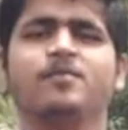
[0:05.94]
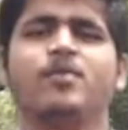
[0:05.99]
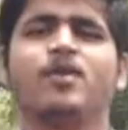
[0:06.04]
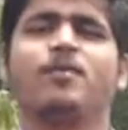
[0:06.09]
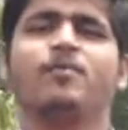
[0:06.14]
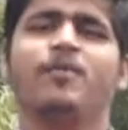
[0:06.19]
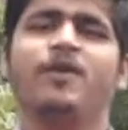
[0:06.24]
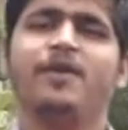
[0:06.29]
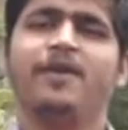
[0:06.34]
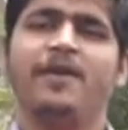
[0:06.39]

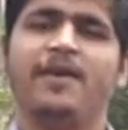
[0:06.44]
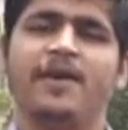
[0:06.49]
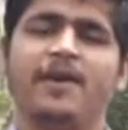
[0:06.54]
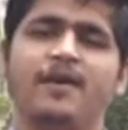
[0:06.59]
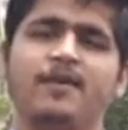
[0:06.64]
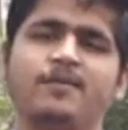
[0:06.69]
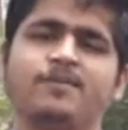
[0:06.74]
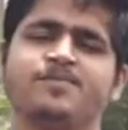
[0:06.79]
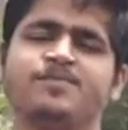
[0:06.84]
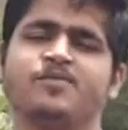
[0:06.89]
from
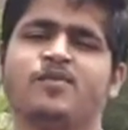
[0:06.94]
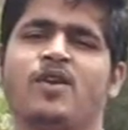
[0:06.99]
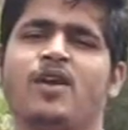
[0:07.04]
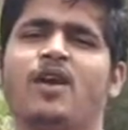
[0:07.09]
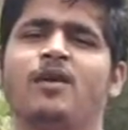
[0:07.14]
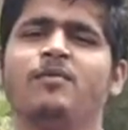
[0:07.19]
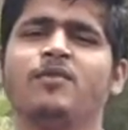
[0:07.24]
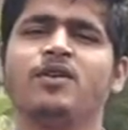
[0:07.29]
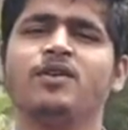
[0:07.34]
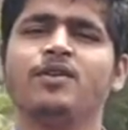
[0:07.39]
India.
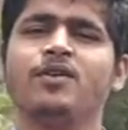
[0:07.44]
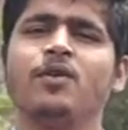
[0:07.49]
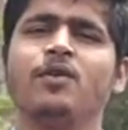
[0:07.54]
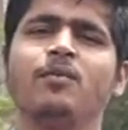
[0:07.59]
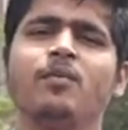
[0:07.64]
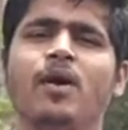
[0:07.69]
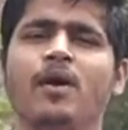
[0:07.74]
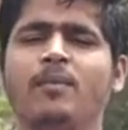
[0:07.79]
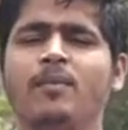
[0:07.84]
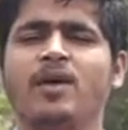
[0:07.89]
I am
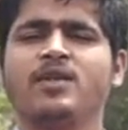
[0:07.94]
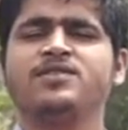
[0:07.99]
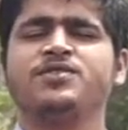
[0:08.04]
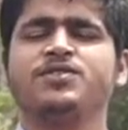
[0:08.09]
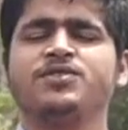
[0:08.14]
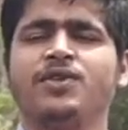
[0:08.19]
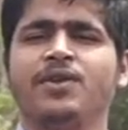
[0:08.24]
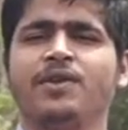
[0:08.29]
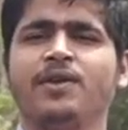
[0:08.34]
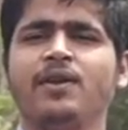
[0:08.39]
continuing my
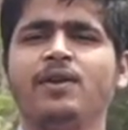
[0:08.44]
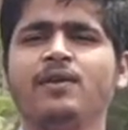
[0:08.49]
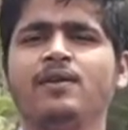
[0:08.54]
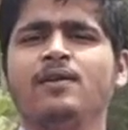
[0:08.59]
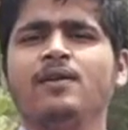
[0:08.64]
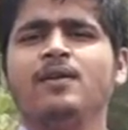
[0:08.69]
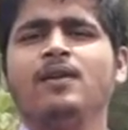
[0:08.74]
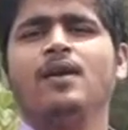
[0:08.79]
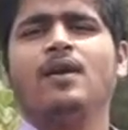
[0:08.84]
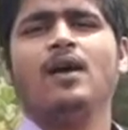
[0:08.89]
master's degree
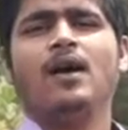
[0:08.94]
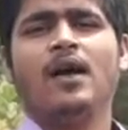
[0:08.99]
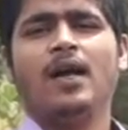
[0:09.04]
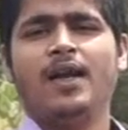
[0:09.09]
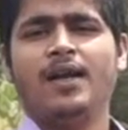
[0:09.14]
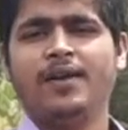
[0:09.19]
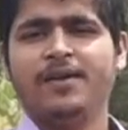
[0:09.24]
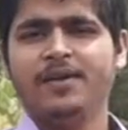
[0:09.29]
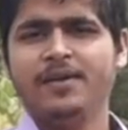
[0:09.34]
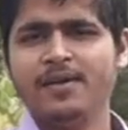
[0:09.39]

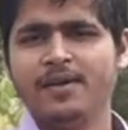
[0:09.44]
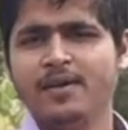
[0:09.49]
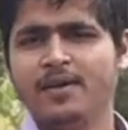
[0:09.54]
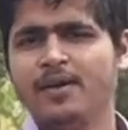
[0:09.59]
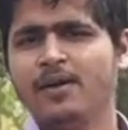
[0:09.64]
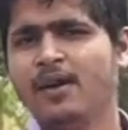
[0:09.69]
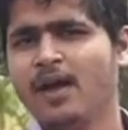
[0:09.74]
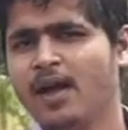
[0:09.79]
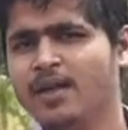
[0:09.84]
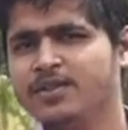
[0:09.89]
and
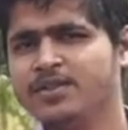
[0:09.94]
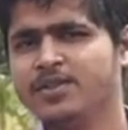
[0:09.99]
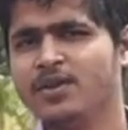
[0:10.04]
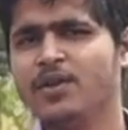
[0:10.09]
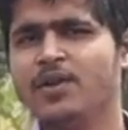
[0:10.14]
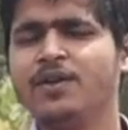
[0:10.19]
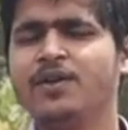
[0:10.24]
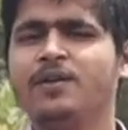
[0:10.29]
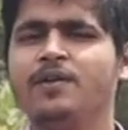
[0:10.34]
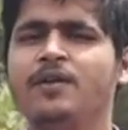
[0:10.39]
here I
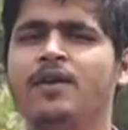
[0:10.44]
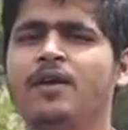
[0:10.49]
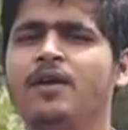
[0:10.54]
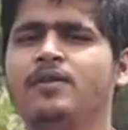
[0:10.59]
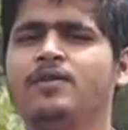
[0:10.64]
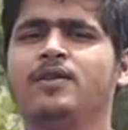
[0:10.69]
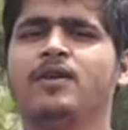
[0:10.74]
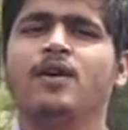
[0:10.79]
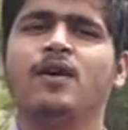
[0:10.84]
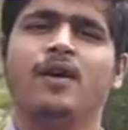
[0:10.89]
joined
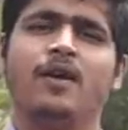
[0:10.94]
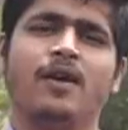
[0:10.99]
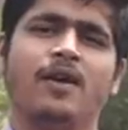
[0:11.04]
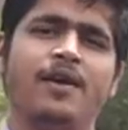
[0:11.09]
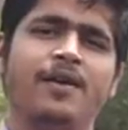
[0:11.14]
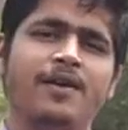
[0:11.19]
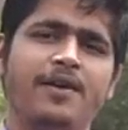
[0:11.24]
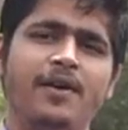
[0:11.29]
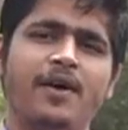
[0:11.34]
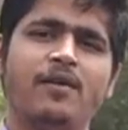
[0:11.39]

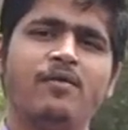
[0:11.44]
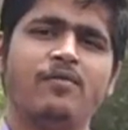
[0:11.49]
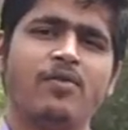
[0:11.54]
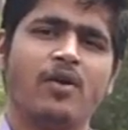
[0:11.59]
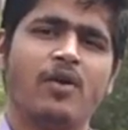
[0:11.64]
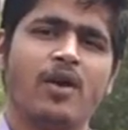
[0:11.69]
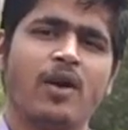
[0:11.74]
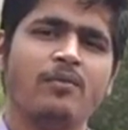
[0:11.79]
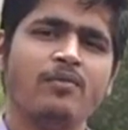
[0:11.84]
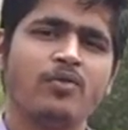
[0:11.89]
intern
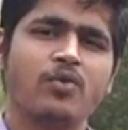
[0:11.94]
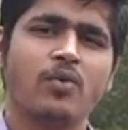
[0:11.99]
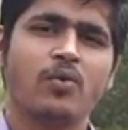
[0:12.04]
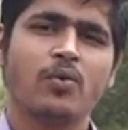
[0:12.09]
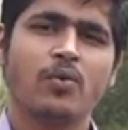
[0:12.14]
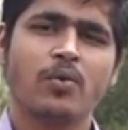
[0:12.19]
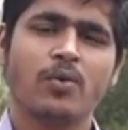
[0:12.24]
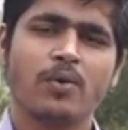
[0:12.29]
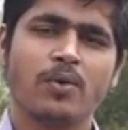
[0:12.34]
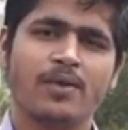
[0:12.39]
program
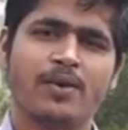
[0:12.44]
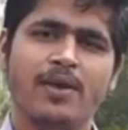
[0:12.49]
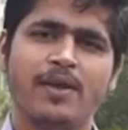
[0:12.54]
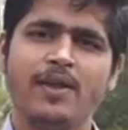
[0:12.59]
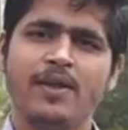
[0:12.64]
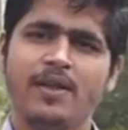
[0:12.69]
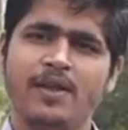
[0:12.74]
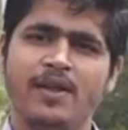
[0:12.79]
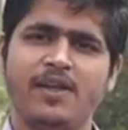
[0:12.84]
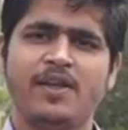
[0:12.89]
through
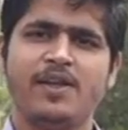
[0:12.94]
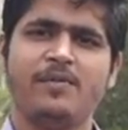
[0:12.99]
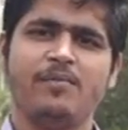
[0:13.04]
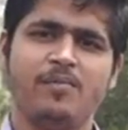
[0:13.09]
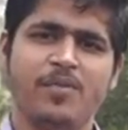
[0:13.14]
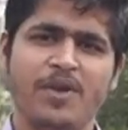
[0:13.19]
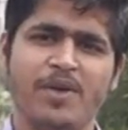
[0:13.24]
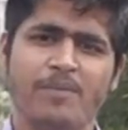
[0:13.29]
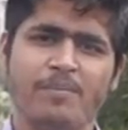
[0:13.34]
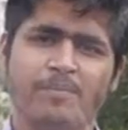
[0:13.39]

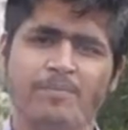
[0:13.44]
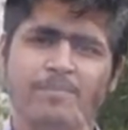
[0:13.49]
TEEP.